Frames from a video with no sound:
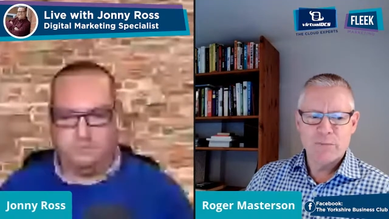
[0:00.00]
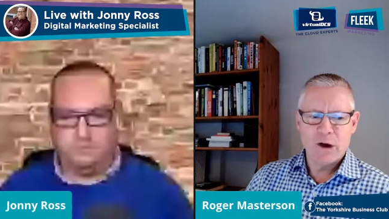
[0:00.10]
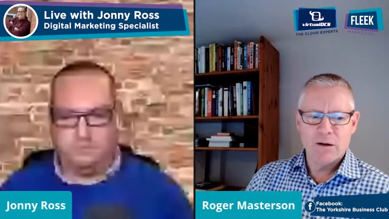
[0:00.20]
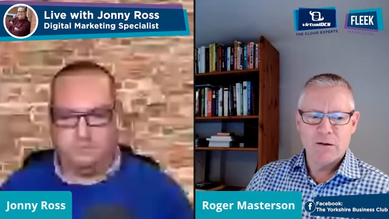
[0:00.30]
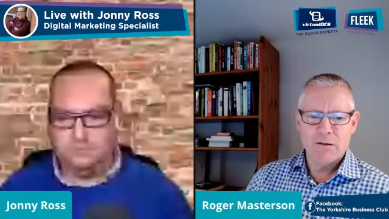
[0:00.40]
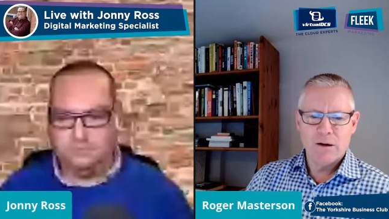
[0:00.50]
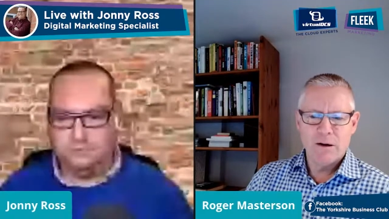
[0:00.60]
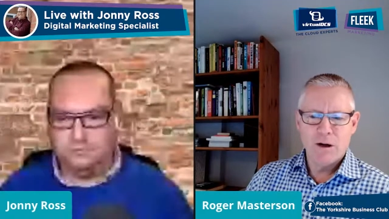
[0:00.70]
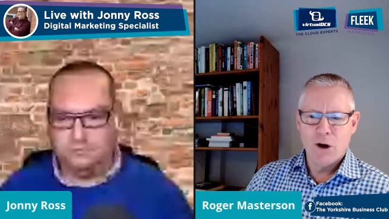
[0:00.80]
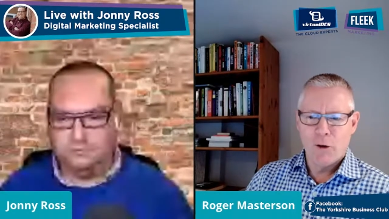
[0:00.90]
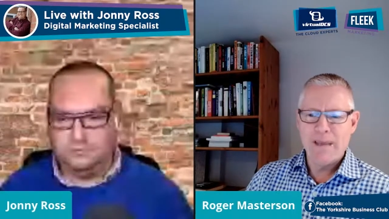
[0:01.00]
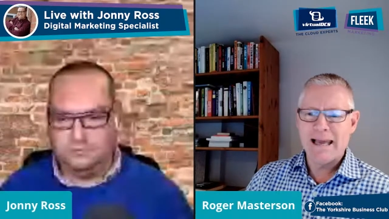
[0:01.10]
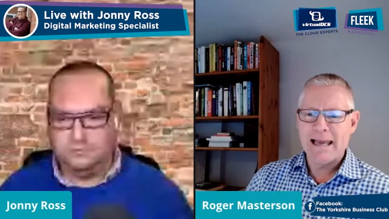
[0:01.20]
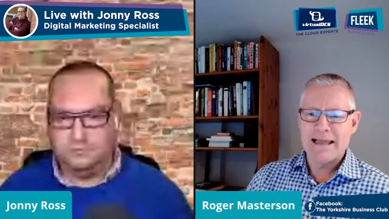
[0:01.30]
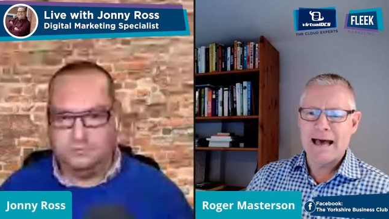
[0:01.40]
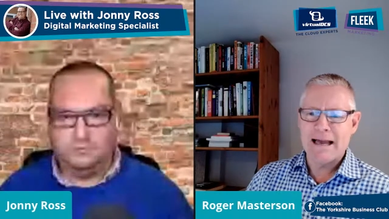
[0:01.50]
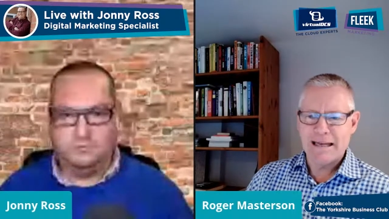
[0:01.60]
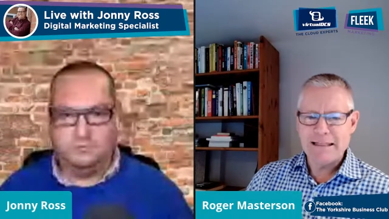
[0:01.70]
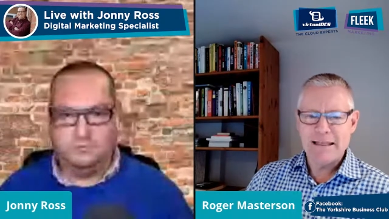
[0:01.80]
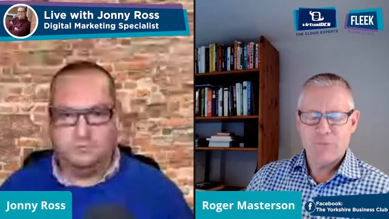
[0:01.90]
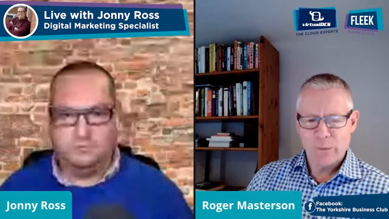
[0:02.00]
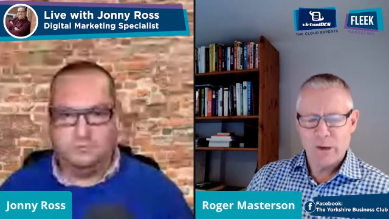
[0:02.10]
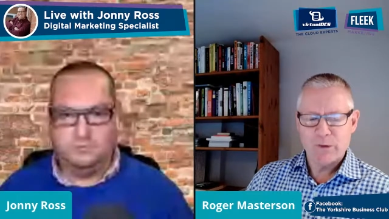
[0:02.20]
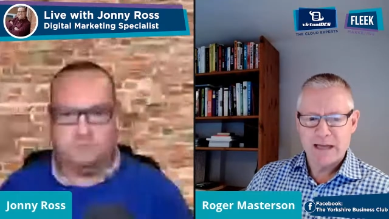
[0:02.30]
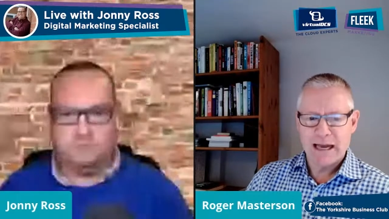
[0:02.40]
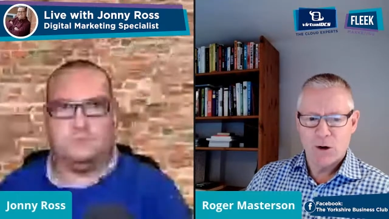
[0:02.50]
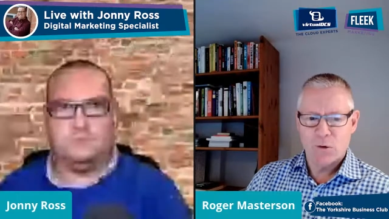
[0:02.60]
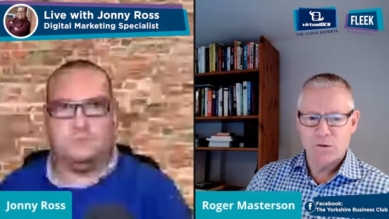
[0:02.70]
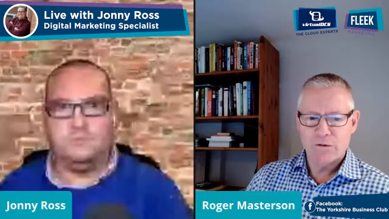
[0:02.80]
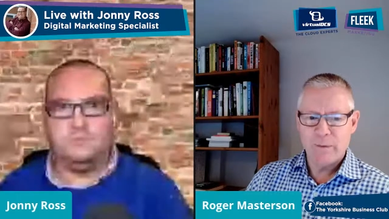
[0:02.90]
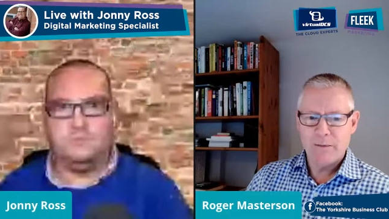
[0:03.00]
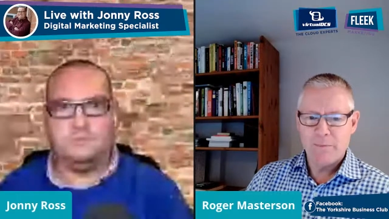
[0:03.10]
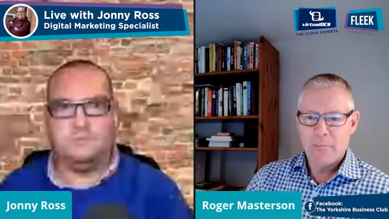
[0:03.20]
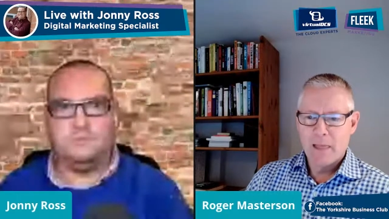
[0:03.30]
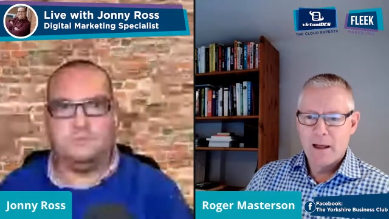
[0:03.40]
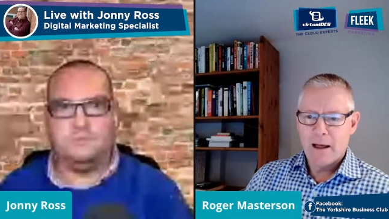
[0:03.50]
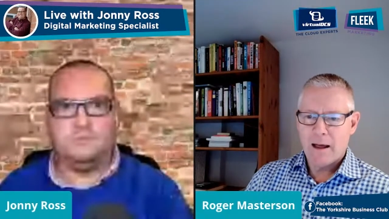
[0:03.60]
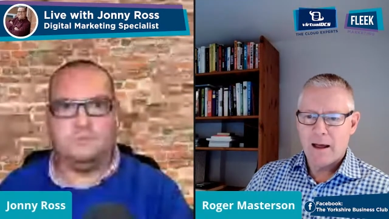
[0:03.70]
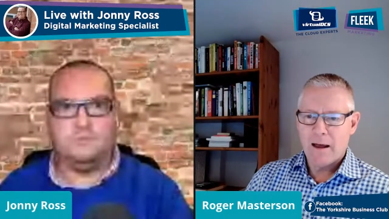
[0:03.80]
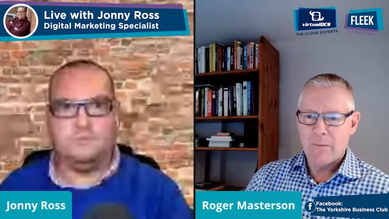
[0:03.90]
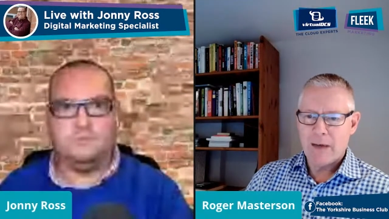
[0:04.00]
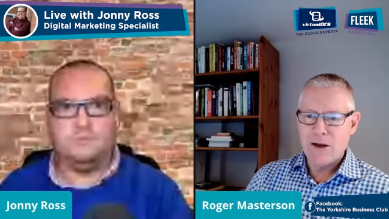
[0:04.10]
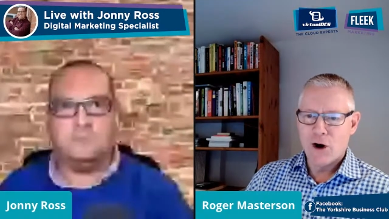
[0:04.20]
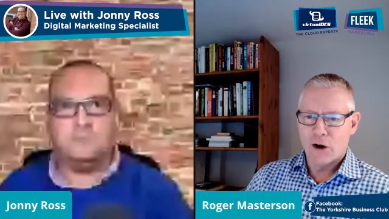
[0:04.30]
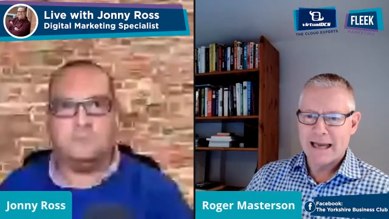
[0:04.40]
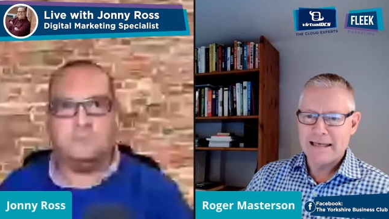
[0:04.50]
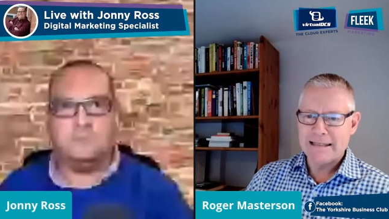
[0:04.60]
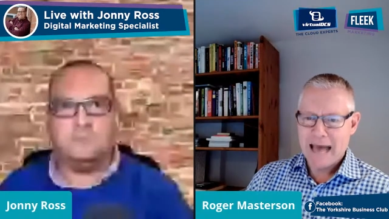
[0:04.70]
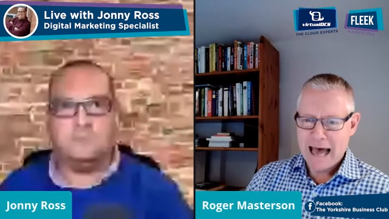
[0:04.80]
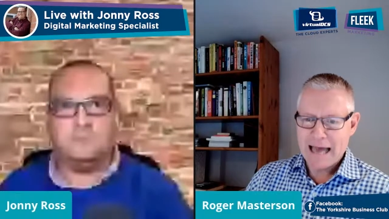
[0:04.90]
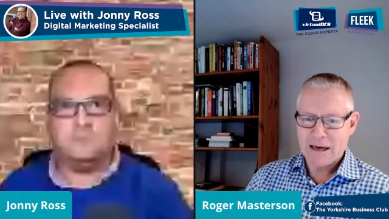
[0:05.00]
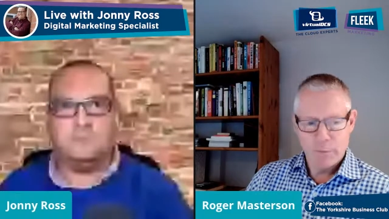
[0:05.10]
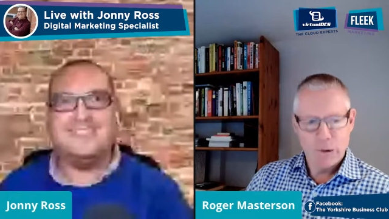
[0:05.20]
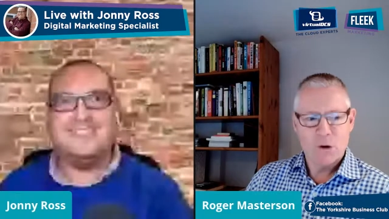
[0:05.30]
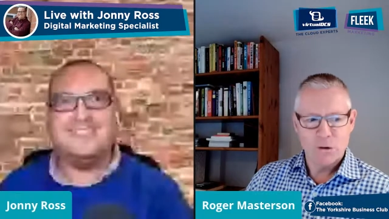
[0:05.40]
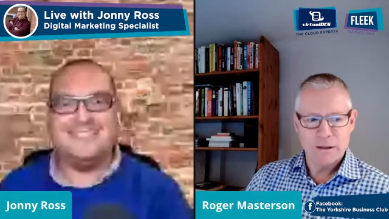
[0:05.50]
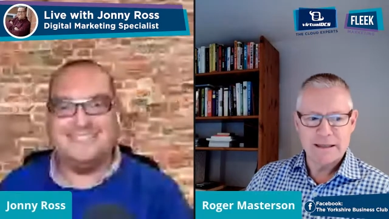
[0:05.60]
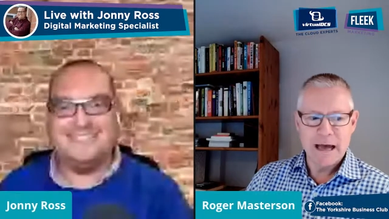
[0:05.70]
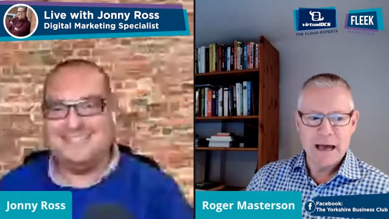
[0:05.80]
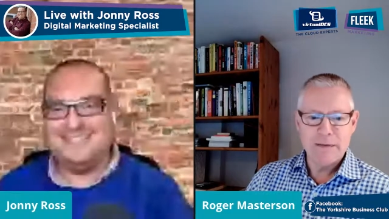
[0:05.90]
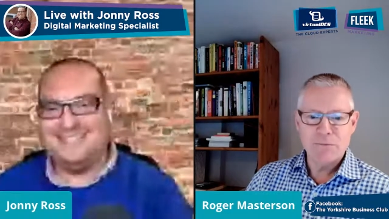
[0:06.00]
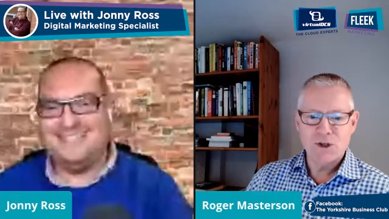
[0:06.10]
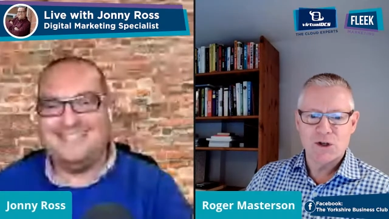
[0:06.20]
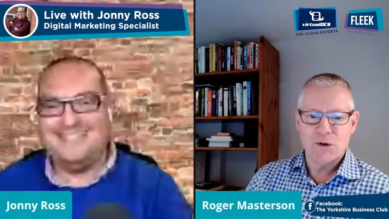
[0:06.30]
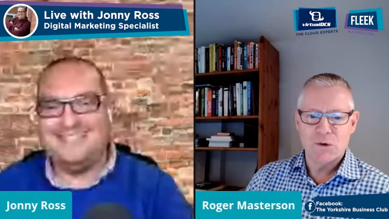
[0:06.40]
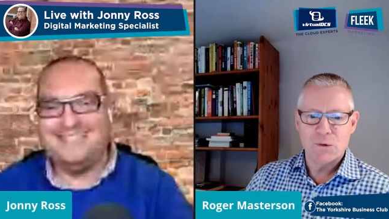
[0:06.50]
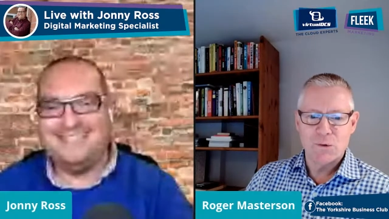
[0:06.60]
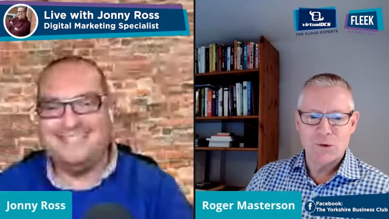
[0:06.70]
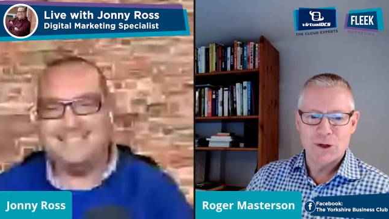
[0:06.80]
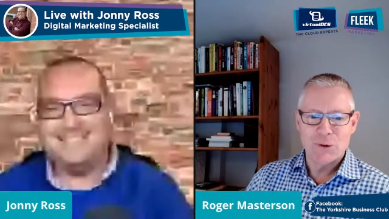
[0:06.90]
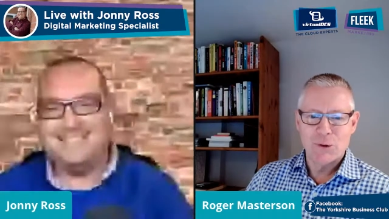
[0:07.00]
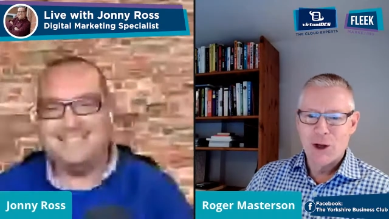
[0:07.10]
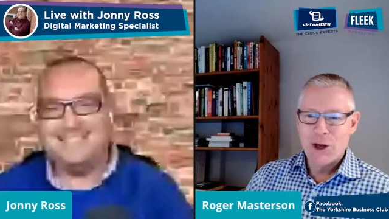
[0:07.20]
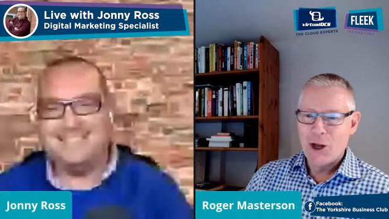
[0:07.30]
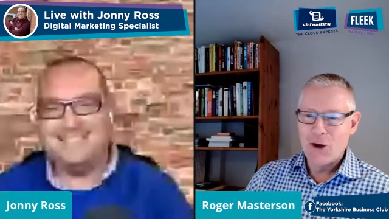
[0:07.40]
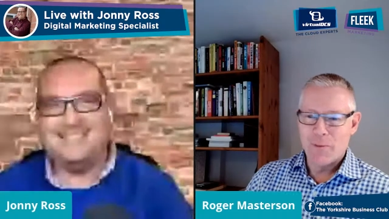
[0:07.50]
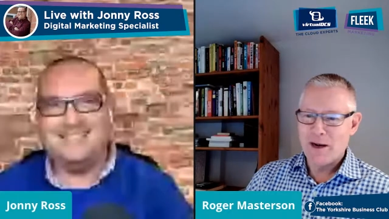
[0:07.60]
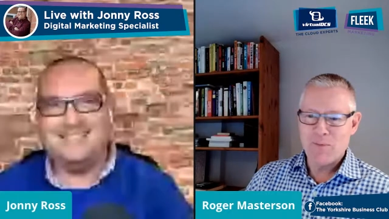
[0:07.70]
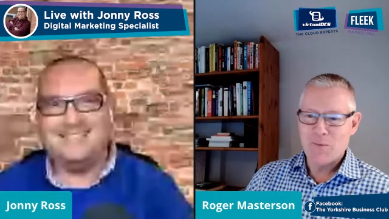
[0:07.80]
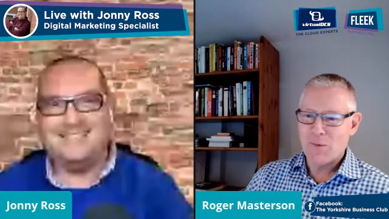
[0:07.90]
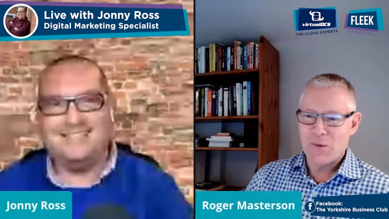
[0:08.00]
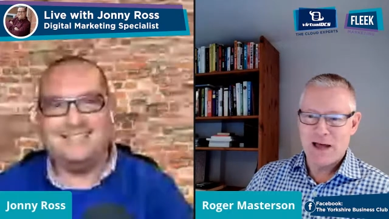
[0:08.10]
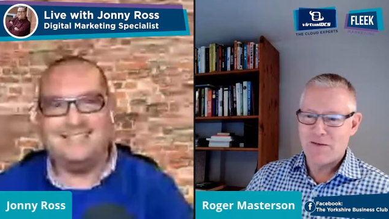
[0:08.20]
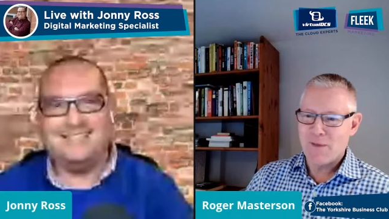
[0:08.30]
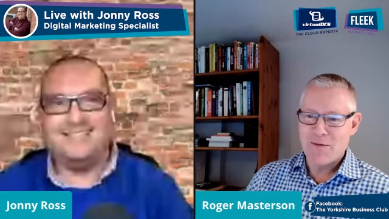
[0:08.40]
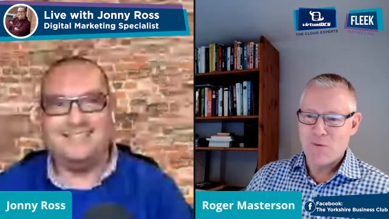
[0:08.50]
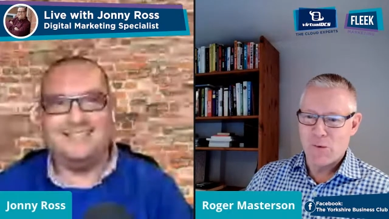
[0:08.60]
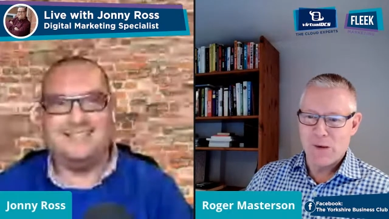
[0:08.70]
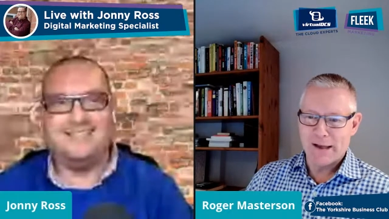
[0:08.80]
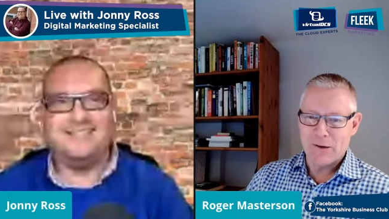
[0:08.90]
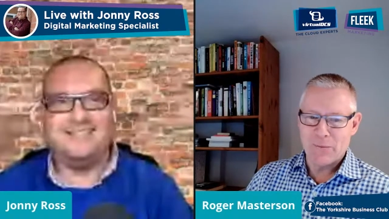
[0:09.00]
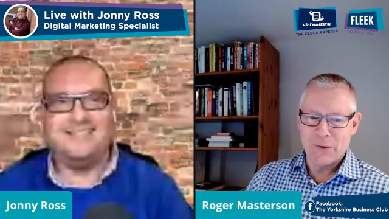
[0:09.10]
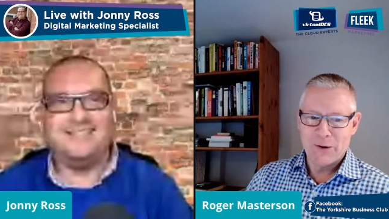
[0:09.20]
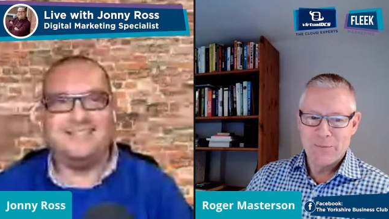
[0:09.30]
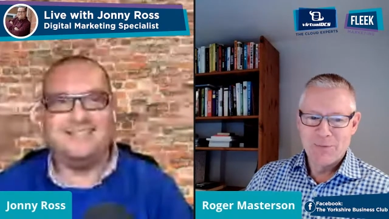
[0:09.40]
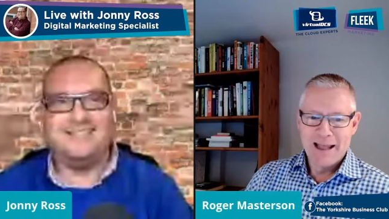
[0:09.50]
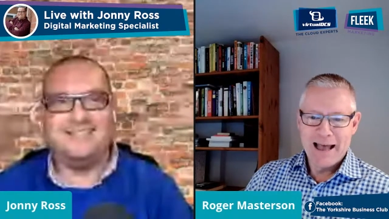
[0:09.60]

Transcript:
Speaker 1: it's about not making it that easy for people to get hold of me um, and not getting tied up all the time. So, you know, not many people will have my mobile number.